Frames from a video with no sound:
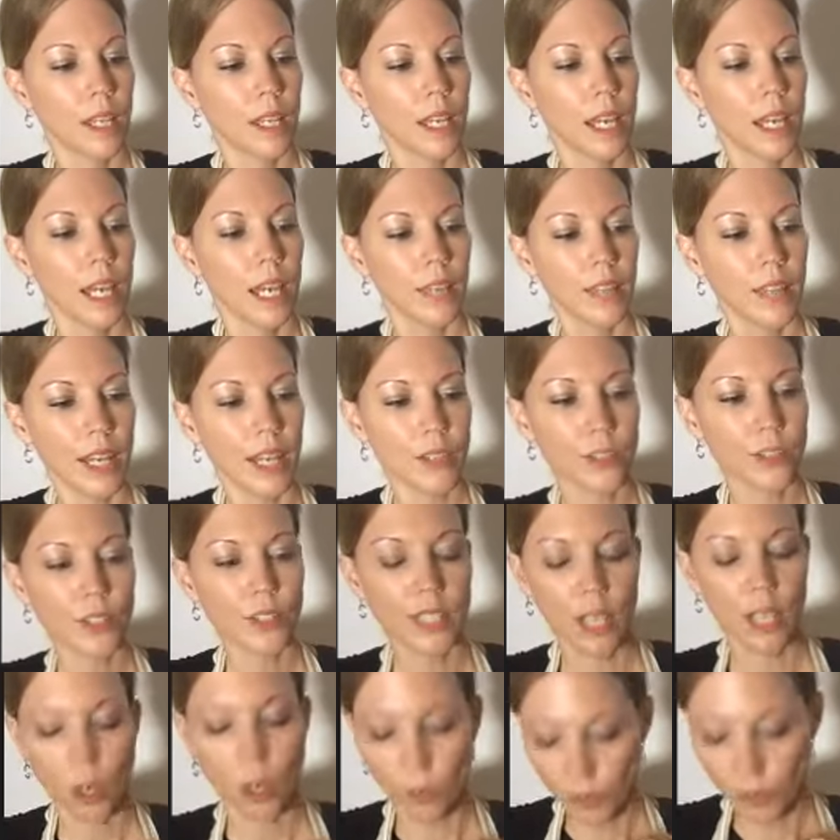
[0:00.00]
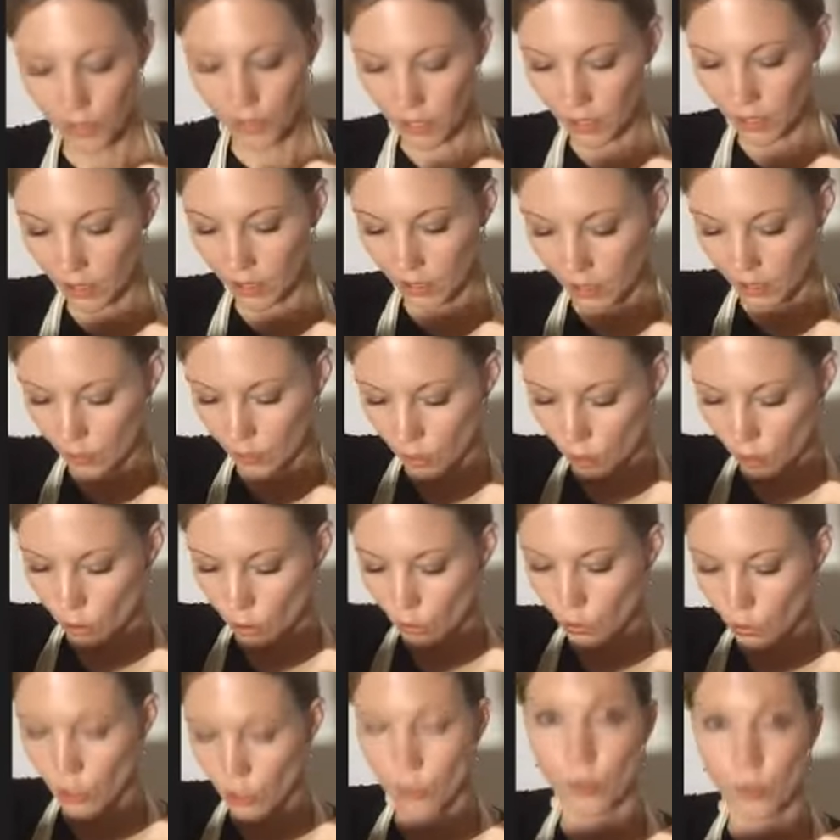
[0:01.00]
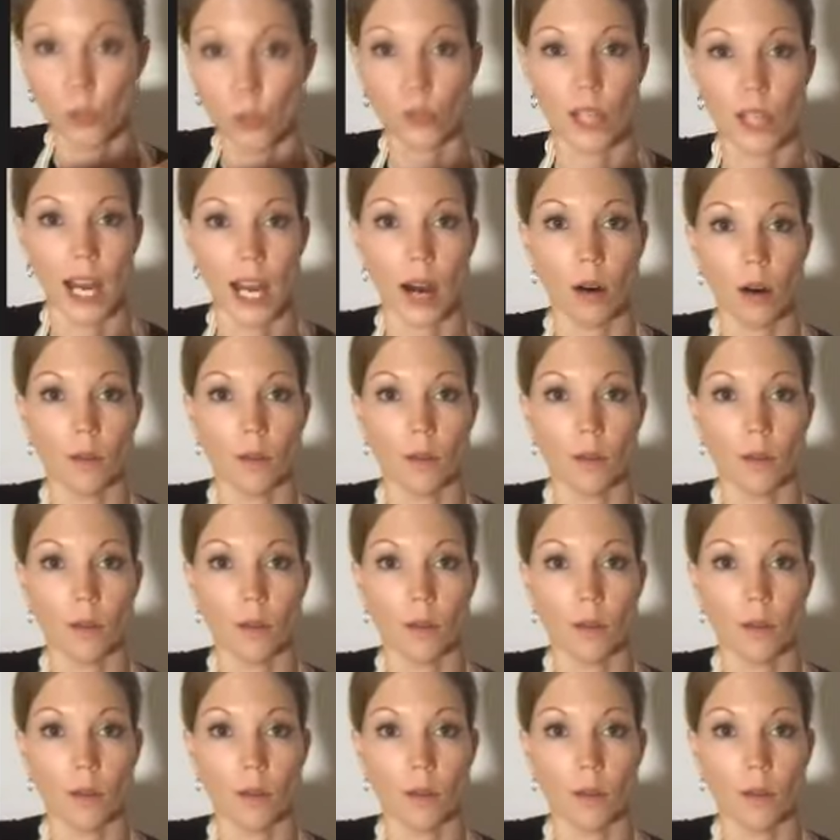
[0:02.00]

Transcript: That just helps it to smooth out.